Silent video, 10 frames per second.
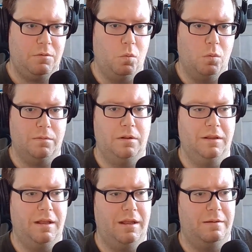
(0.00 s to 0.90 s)
Work with
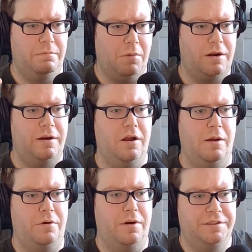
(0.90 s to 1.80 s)
marketing
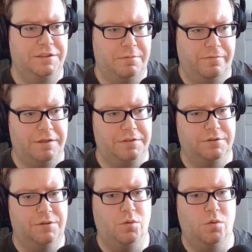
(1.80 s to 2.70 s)
operations
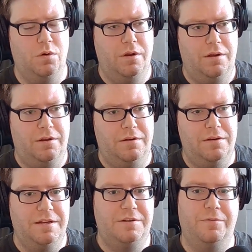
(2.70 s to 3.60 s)
professionals who
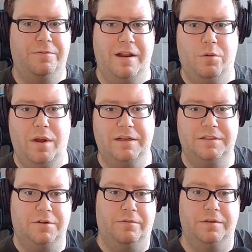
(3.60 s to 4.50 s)
need to find a way to
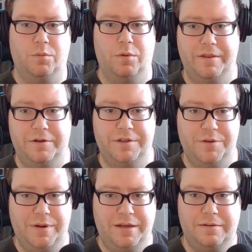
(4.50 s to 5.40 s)
surface what they're
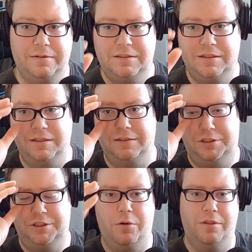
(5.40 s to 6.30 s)
doing to
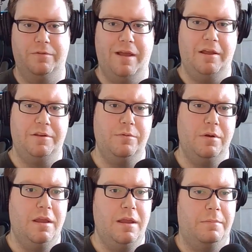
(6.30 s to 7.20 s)
show their value.
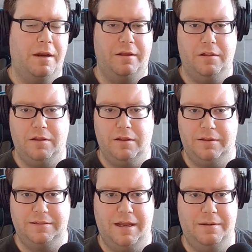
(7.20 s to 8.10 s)
But I think a lot
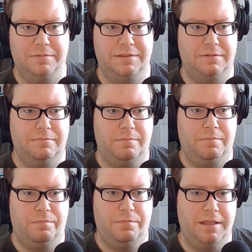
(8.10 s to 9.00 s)
of the times
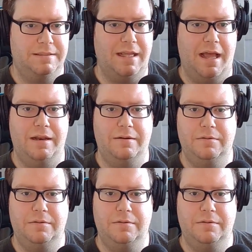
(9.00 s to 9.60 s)
it's that